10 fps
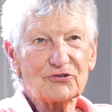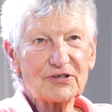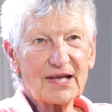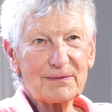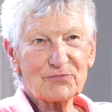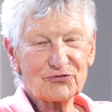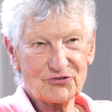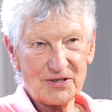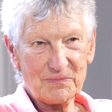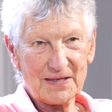she came to
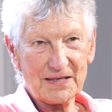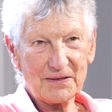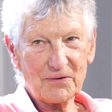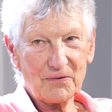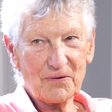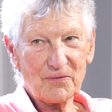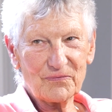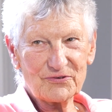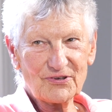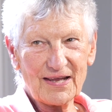see me
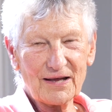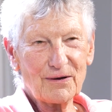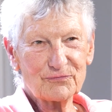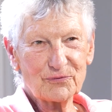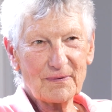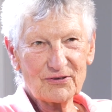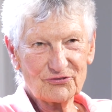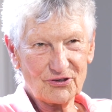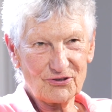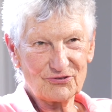on the day after my
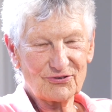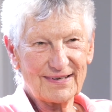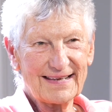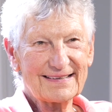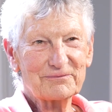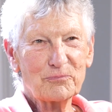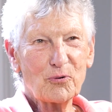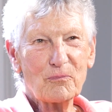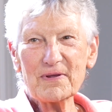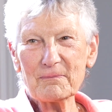surgery and
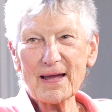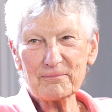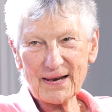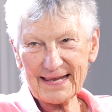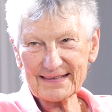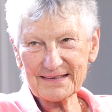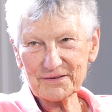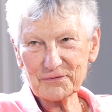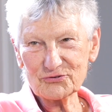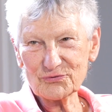brought me my
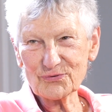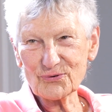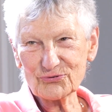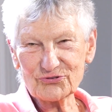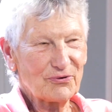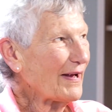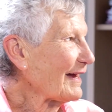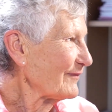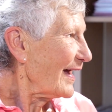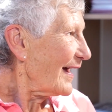blanket, which of course you
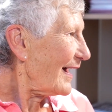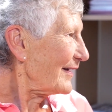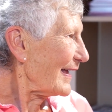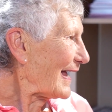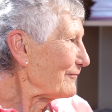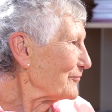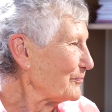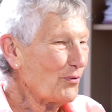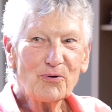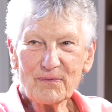have, and I
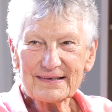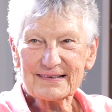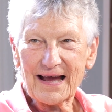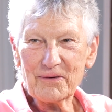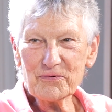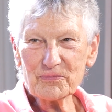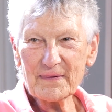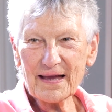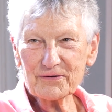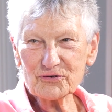haven't brought one down with
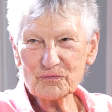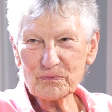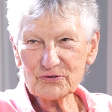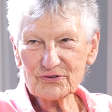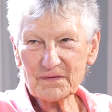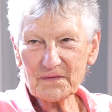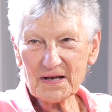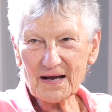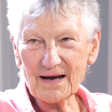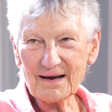me. I could have put it in the
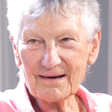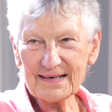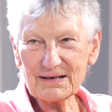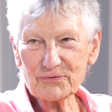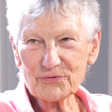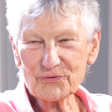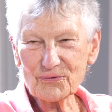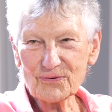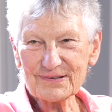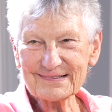car, I never thought.